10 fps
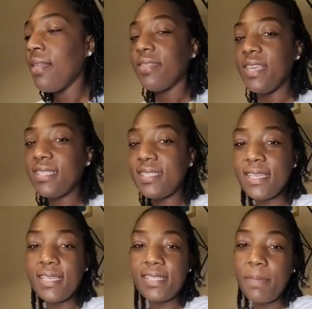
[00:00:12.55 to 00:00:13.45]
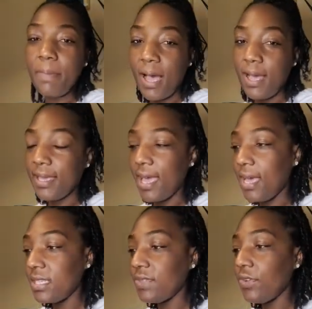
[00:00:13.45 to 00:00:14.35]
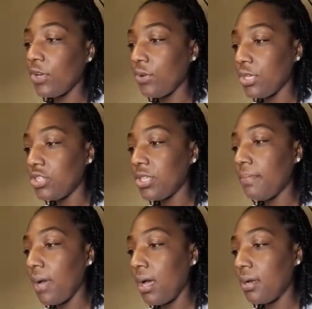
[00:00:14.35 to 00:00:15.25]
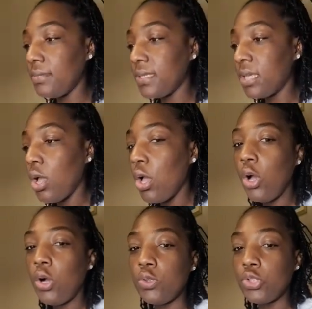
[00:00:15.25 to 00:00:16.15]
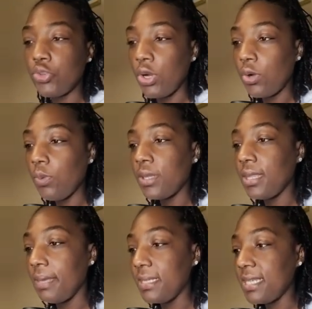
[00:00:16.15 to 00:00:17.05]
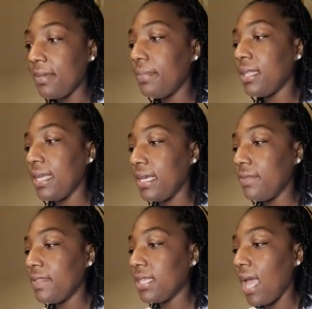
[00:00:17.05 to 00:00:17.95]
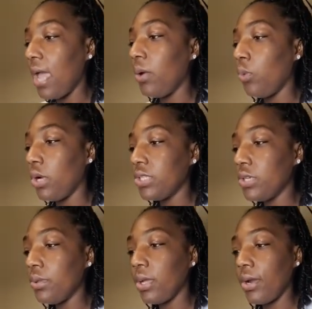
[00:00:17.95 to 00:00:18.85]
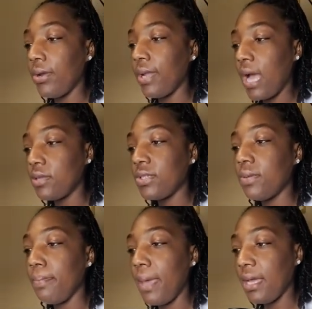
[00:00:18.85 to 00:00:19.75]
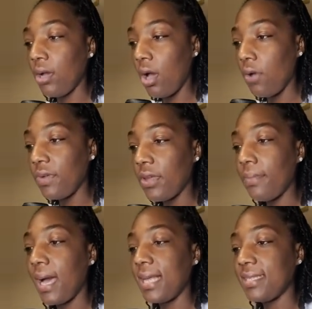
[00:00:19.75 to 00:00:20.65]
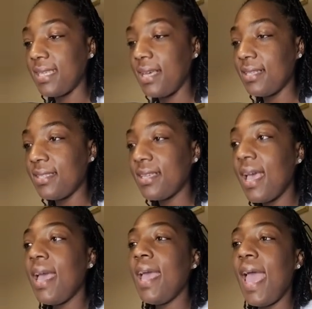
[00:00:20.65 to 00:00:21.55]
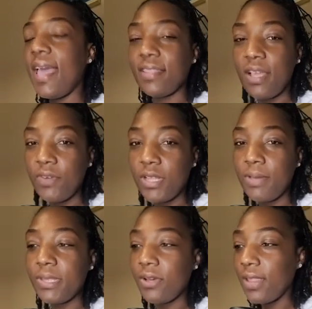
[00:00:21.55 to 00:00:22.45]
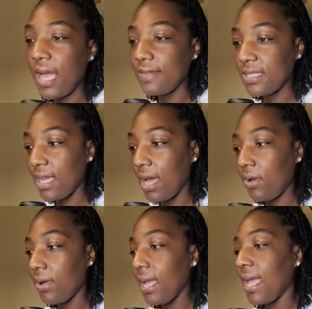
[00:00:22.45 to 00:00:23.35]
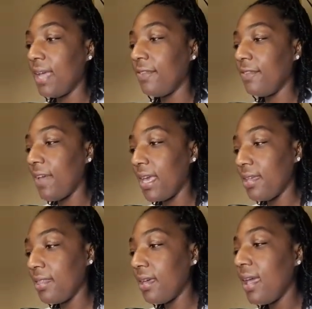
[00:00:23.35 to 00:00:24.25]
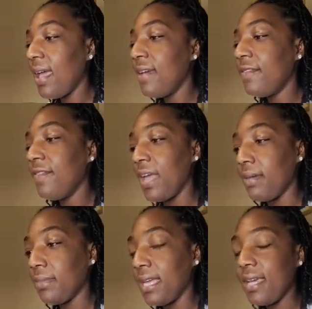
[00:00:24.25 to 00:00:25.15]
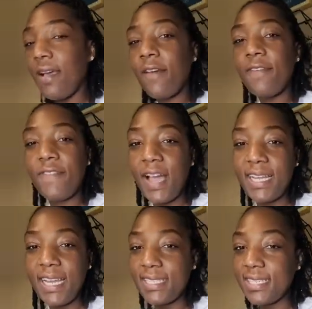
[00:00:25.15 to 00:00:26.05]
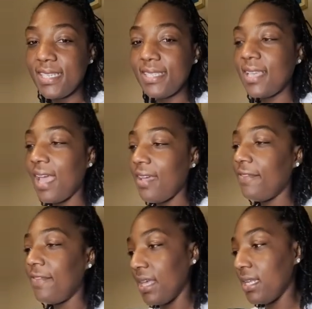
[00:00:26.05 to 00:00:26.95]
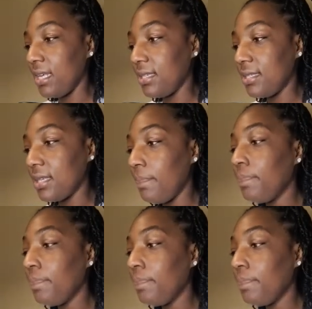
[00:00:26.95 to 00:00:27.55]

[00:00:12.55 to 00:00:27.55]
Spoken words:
This is a podcast for Christian moms who struggle with limiting beliefs and want to learn how to make over their mindsets and level up their lifestyle in faith, family, finances, and fitness.